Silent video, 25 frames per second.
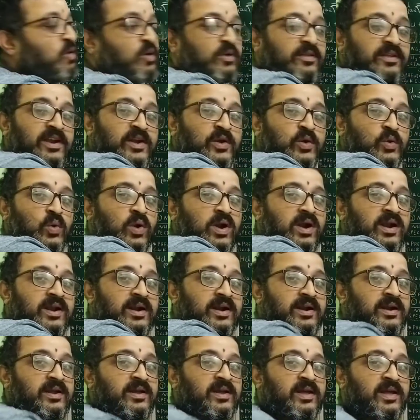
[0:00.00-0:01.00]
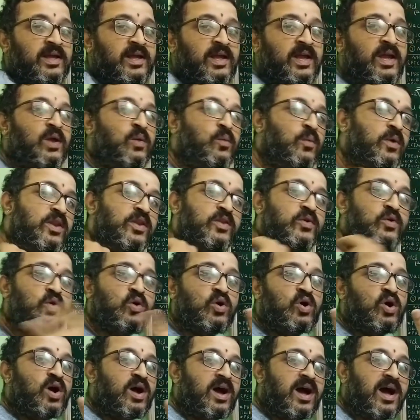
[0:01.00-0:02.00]
more than 200. When you
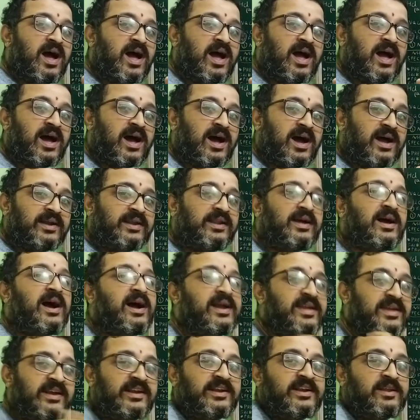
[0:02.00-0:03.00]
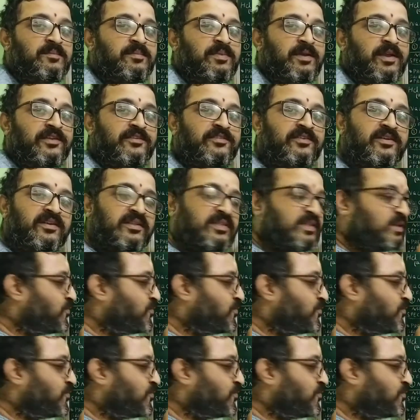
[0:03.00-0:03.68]
go at a higher temperature,